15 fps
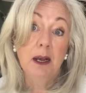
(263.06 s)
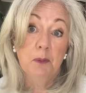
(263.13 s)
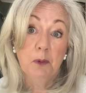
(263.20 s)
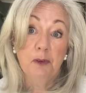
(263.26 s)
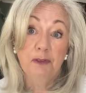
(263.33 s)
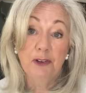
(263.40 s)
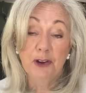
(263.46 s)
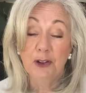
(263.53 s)
I
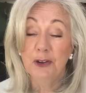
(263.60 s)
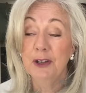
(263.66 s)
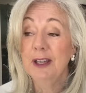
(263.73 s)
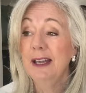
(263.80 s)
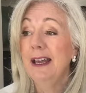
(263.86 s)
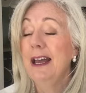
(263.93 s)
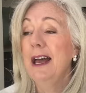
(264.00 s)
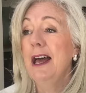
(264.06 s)
waffle on.
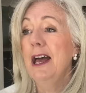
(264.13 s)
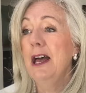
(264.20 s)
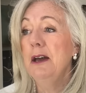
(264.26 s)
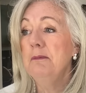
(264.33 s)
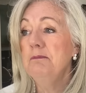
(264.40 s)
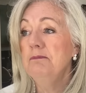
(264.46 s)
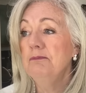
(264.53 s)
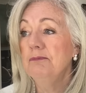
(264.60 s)

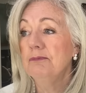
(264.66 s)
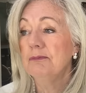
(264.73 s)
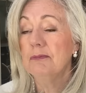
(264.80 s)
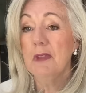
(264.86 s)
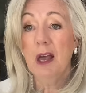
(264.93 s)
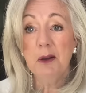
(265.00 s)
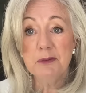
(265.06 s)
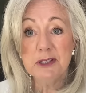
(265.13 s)
Um,
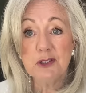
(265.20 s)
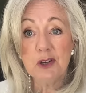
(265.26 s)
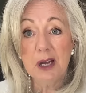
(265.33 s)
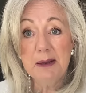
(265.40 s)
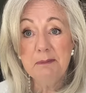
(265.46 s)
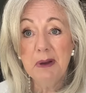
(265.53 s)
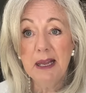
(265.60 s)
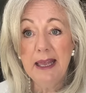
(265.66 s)
I was
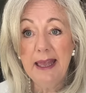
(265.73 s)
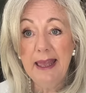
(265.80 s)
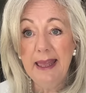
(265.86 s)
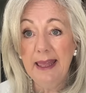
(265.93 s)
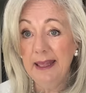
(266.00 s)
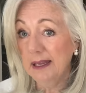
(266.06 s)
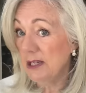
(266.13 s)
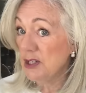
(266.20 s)
drying my
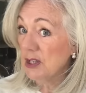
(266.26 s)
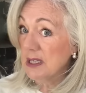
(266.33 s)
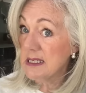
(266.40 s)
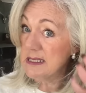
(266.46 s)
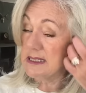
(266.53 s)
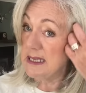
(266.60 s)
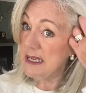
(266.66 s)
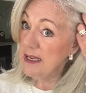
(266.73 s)
hair, as you can
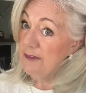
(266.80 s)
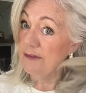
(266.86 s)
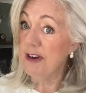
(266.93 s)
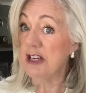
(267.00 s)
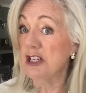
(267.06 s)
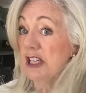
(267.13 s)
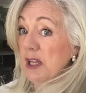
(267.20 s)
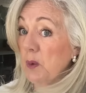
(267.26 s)
see,
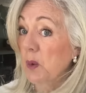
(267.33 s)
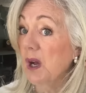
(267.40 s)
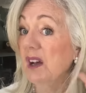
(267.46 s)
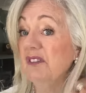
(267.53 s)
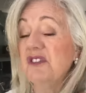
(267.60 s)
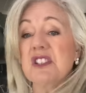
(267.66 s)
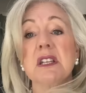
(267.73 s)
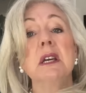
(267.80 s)
freshly
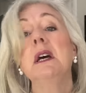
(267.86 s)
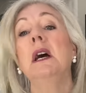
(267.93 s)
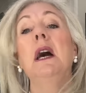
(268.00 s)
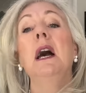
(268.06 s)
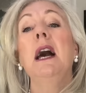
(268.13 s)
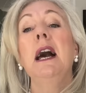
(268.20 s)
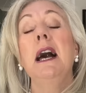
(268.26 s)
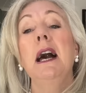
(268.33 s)
coiffed,
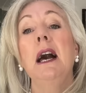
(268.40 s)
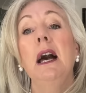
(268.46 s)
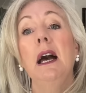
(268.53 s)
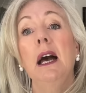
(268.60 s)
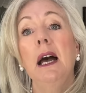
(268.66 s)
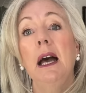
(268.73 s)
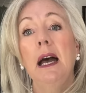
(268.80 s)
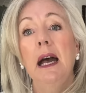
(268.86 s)

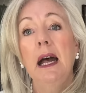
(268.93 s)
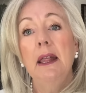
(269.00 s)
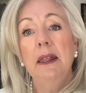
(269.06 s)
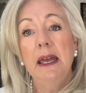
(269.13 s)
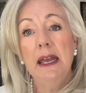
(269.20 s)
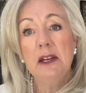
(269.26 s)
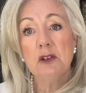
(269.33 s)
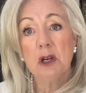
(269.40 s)
and the
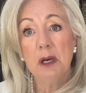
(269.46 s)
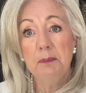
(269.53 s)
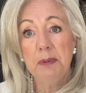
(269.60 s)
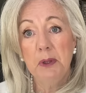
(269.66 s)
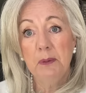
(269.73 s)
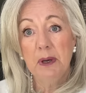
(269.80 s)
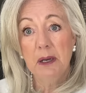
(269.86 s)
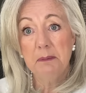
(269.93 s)
hairdryer
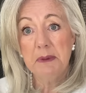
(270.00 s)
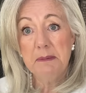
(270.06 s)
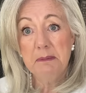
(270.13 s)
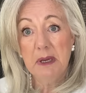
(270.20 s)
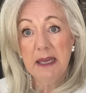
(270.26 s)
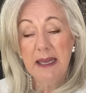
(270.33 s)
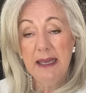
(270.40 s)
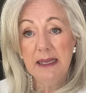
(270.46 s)
blew up in
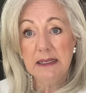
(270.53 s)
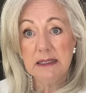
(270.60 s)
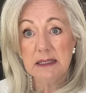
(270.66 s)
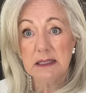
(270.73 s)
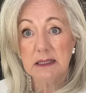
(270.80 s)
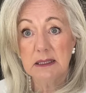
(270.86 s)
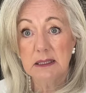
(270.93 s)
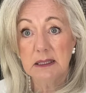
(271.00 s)
my
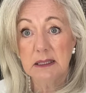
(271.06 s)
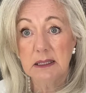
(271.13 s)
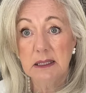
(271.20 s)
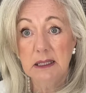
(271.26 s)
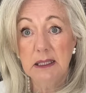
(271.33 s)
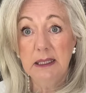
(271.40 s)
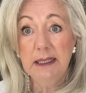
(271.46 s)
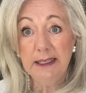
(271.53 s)
hand.
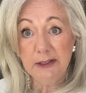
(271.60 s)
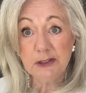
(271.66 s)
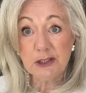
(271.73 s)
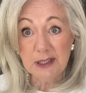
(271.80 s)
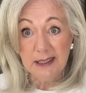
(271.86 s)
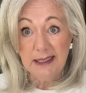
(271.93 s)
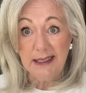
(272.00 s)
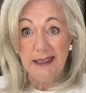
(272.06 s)

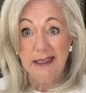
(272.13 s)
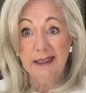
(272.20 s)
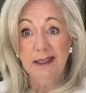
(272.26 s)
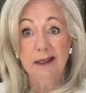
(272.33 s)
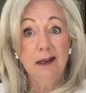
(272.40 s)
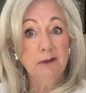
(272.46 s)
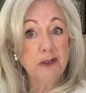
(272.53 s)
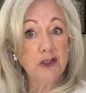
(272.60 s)
Literally,
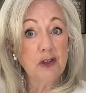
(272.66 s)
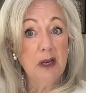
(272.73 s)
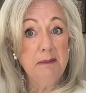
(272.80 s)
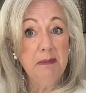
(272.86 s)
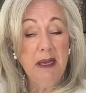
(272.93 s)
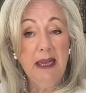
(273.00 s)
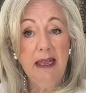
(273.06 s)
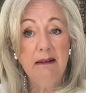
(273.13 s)
I was drying
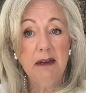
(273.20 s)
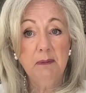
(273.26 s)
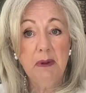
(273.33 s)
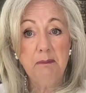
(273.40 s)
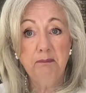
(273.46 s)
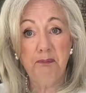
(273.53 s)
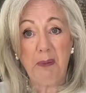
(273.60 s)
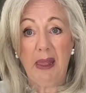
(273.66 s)
my hair and it
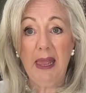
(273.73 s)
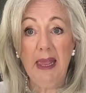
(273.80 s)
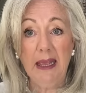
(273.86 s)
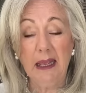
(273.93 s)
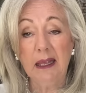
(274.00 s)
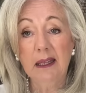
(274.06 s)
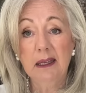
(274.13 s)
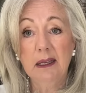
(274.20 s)
went
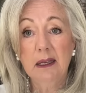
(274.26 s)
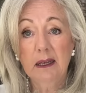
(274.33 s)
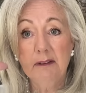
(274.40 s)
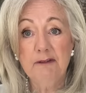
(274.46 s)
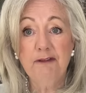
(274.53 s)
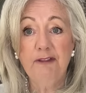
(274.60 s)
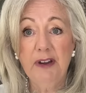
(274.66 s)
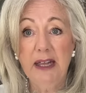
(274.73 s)
bang, and
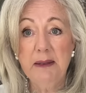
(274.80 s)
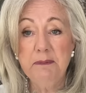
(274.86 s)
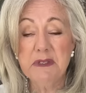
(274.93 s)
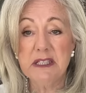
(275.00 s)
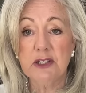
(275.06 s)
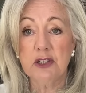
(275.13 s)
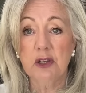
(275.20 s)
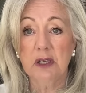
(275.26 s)

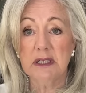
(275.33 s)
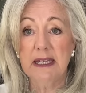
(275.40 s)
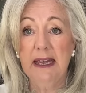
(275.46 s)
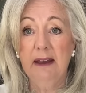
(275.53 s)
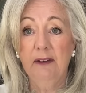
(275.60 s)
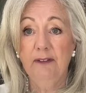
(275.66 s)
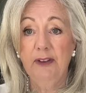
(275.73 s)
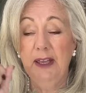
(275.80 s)
flames shot
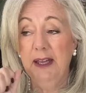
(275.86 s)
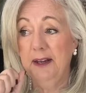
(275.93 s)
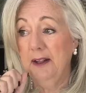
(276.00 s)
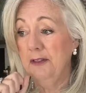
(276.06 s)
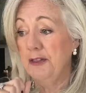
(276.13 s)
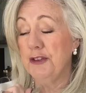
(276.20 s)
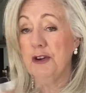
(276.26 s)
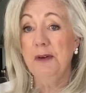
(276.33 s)
out of it, and I
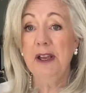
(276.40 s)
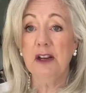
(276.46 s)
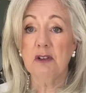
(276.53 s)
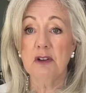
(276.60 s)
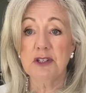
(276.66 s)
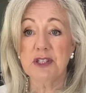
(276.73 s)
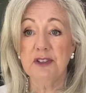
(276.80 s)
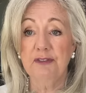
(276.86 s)
threw it
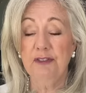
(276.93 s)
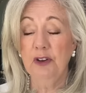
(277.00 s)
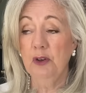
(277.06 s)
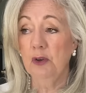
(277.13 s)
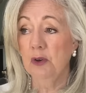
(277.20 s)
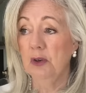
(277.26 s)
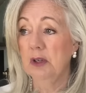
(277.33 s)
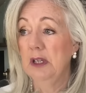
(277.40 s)
across the
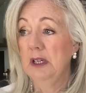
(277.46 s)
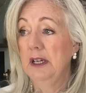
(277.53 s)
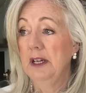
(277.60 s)
floor,